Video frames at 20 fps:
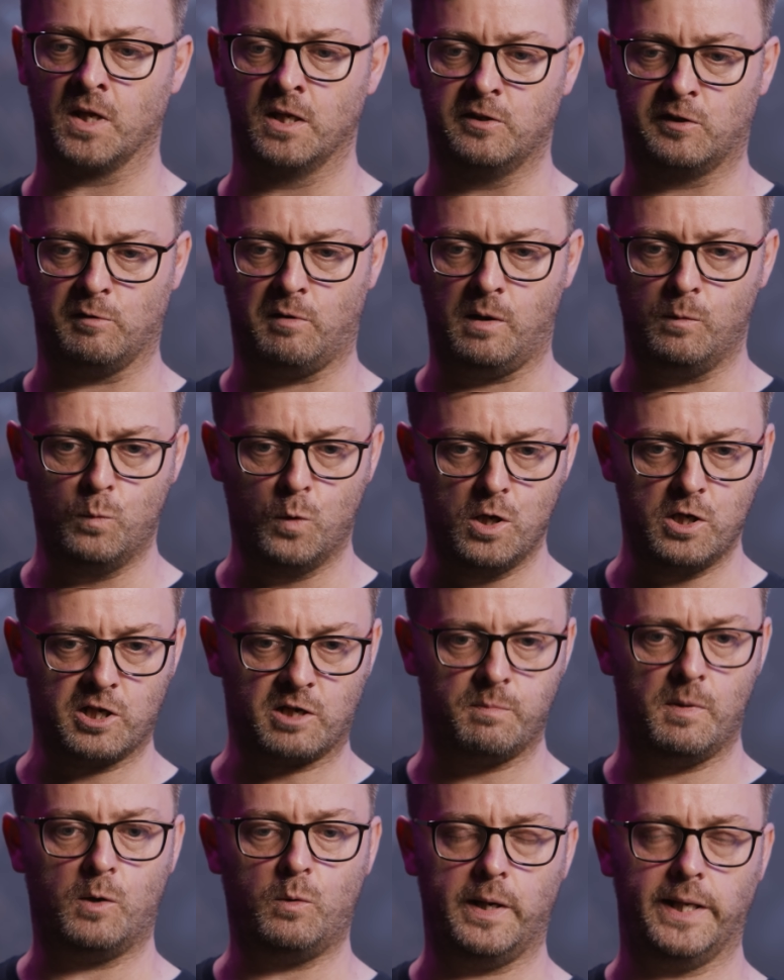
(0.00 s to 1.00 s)
So I
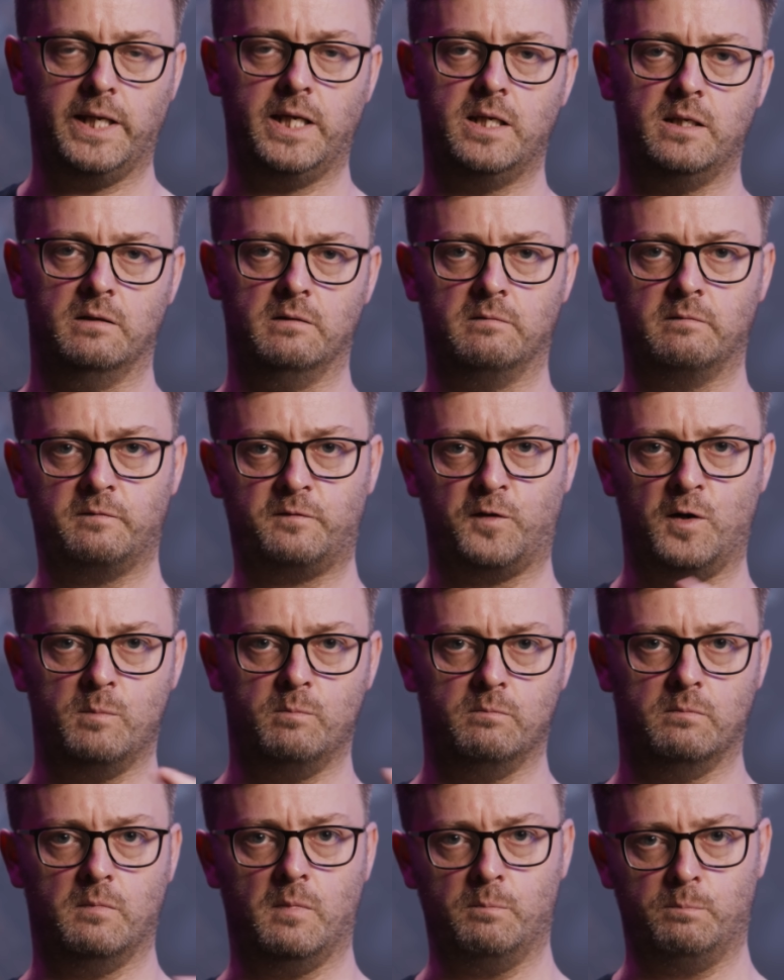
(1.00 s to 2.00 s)
work my way in
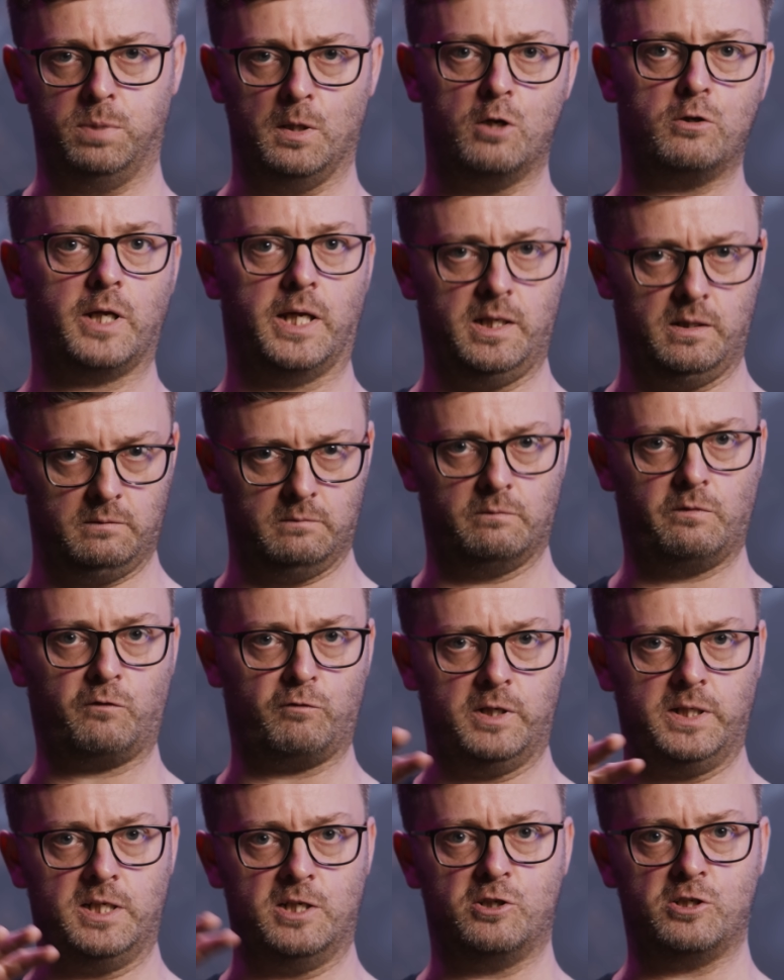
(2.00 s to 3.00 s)
from blocking
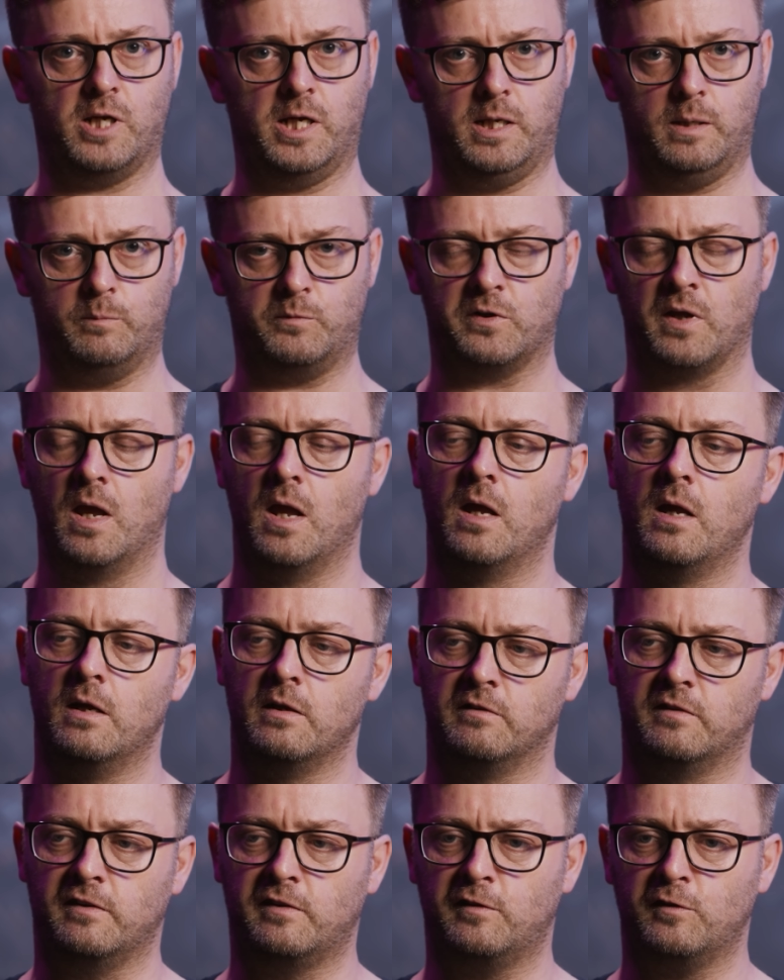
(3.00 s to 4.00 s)
3D shapes.
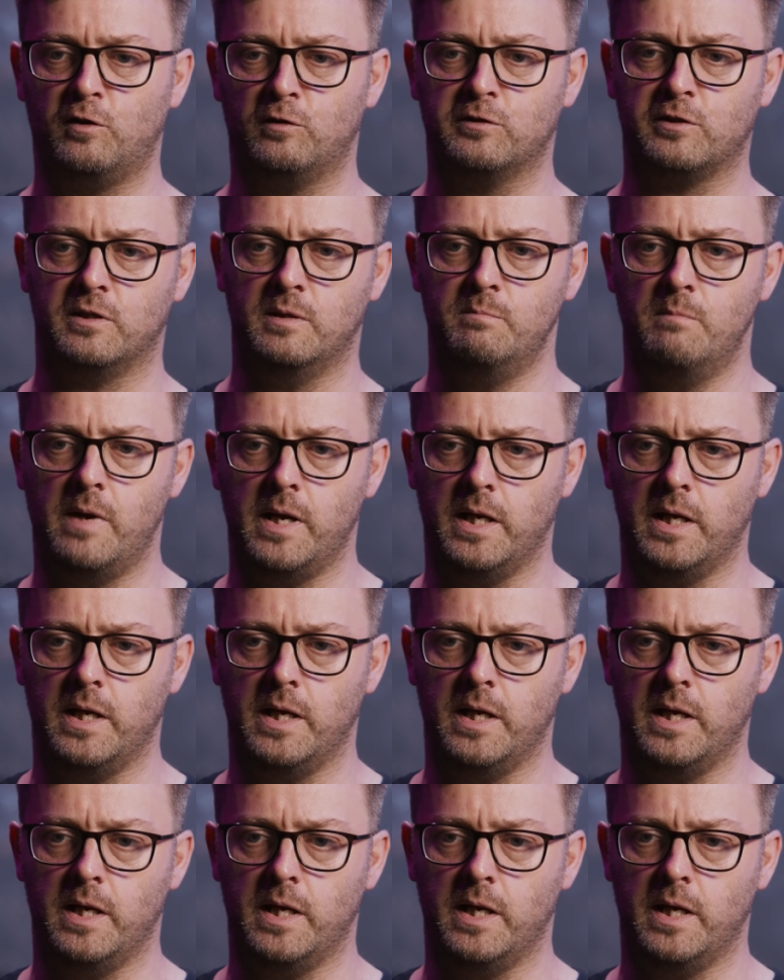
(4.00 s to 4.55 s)
So this is all done in